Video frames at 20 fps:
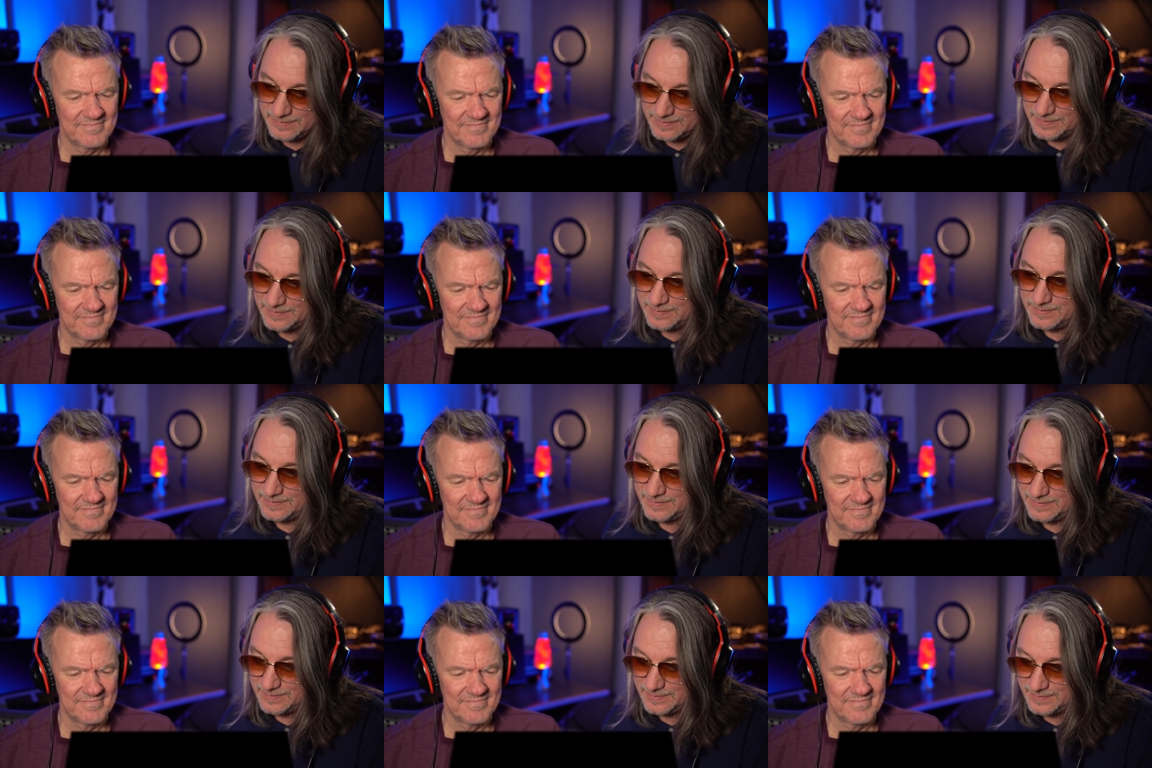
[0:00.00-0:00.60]

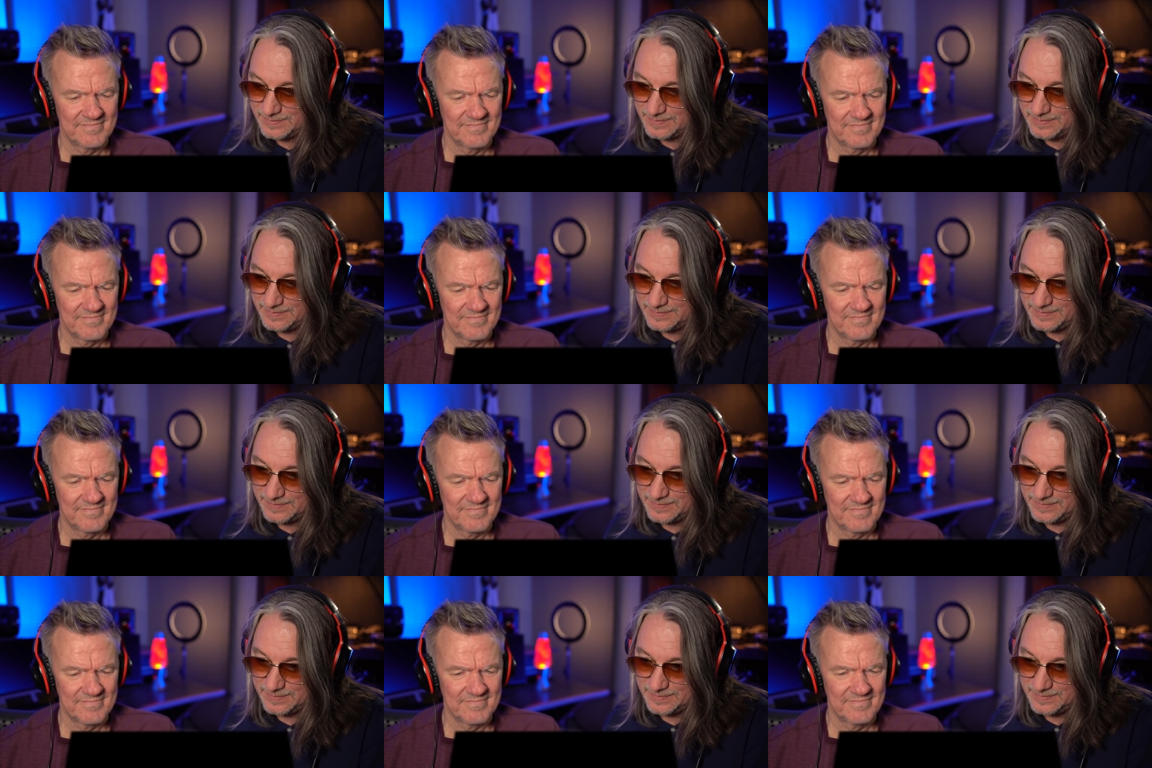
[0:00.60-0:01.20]

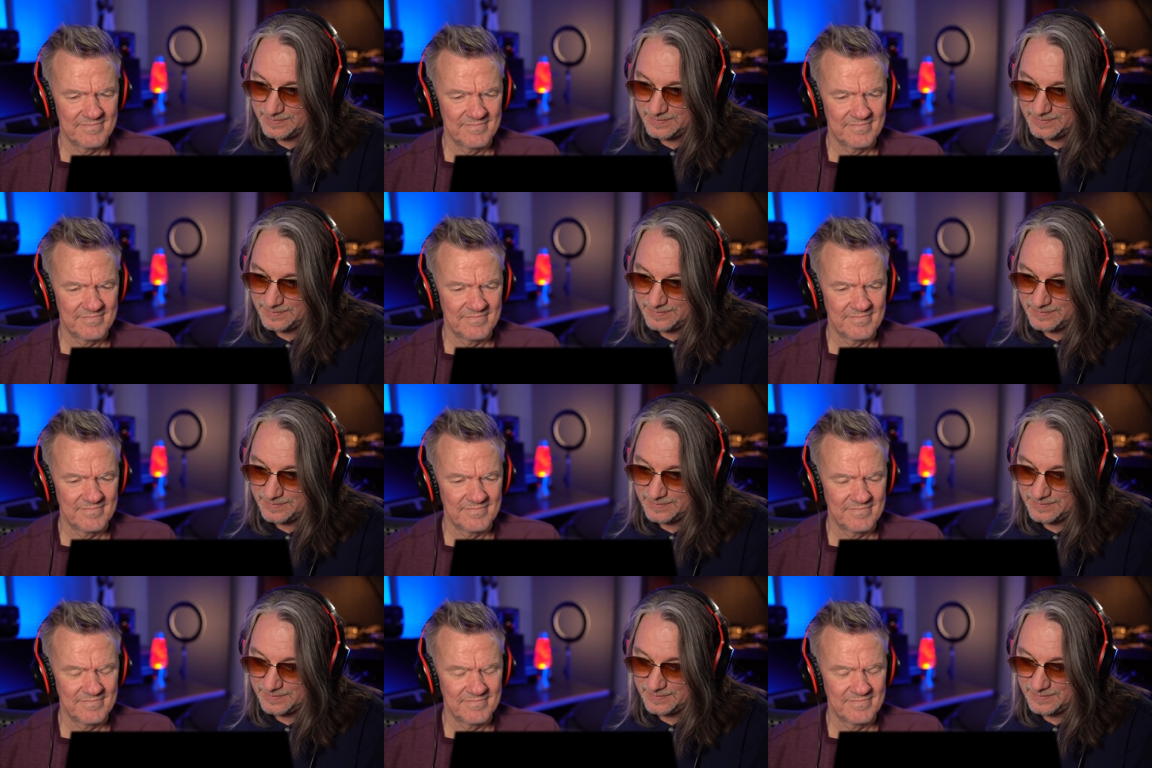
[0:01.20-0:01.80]

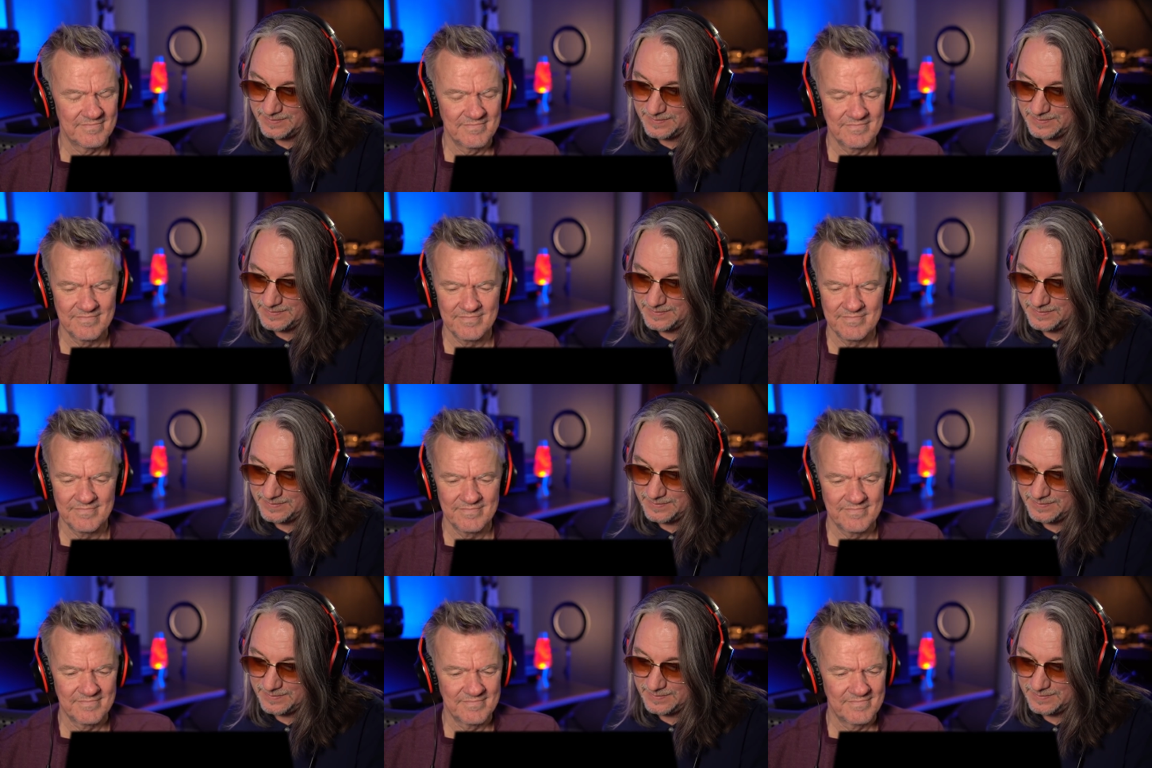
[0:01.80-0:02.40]

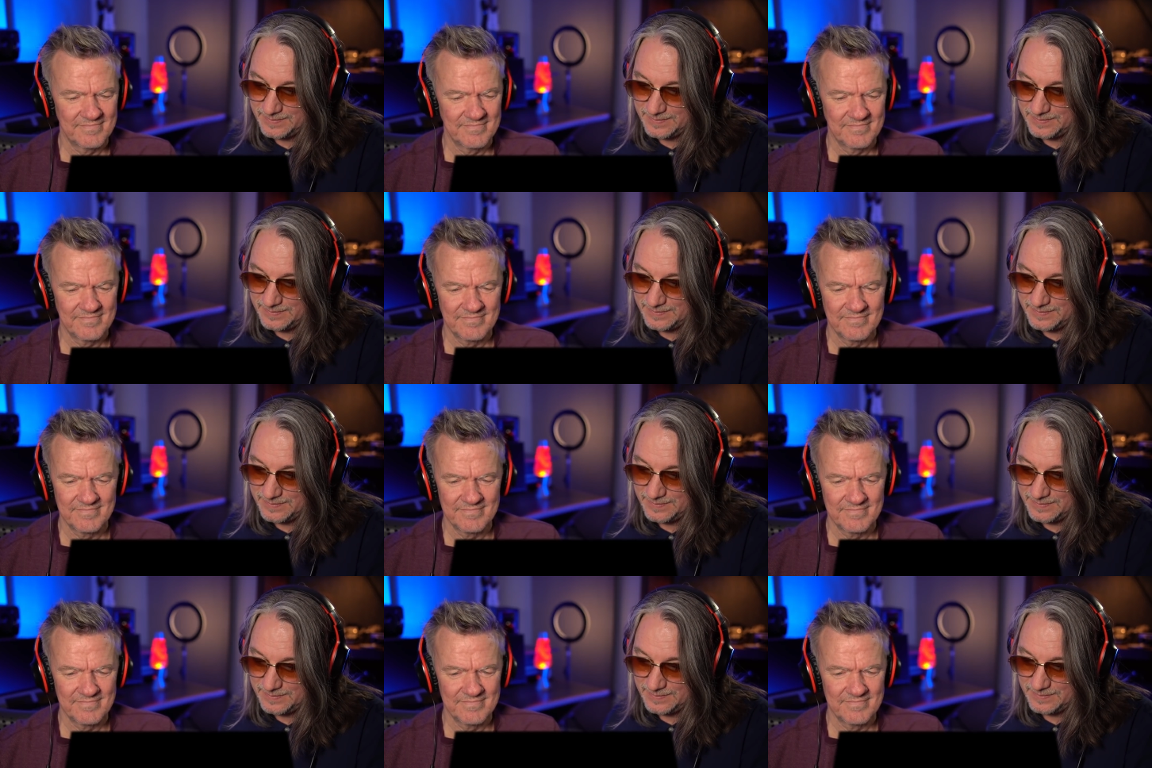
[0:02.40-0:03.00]

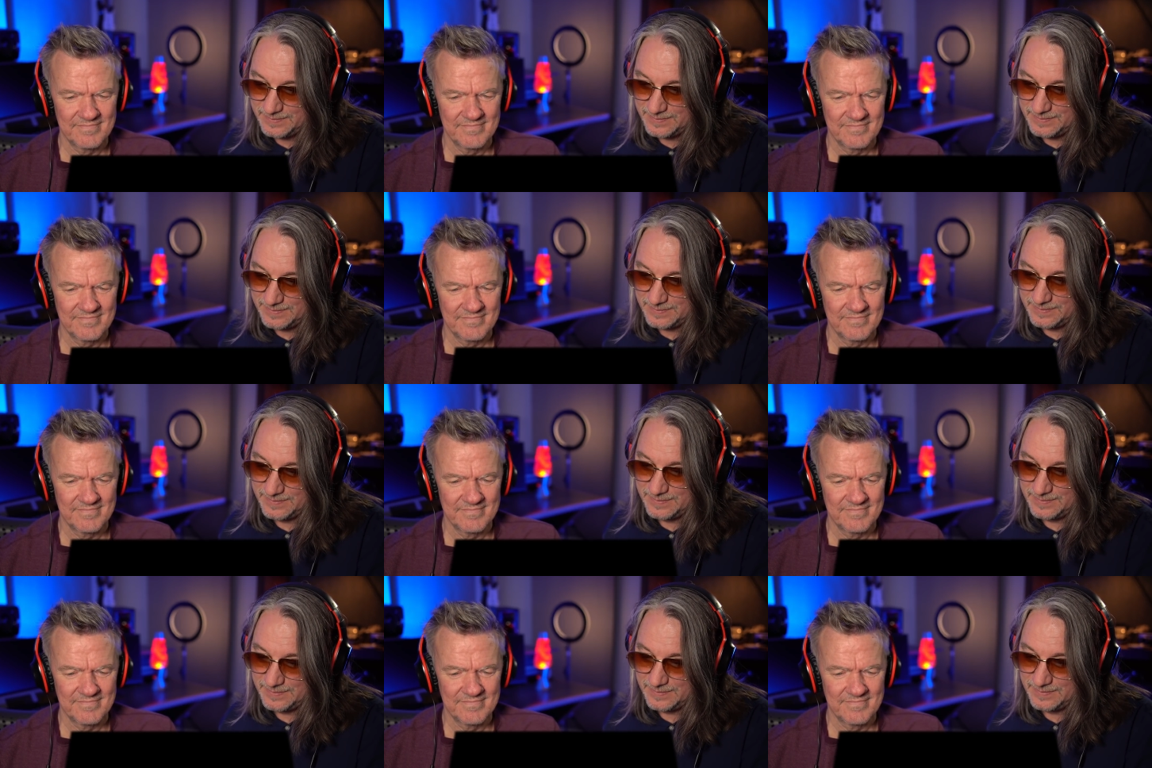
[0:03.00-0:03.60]

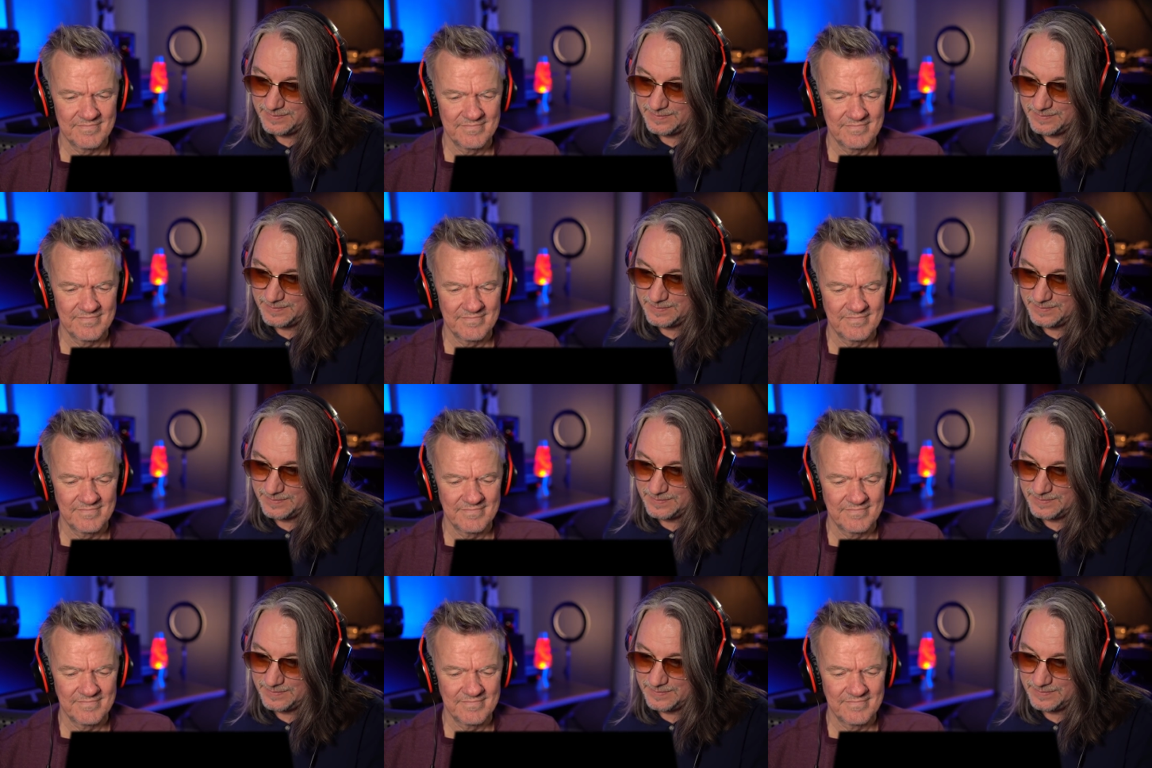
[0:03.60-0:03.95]
Nothing is said.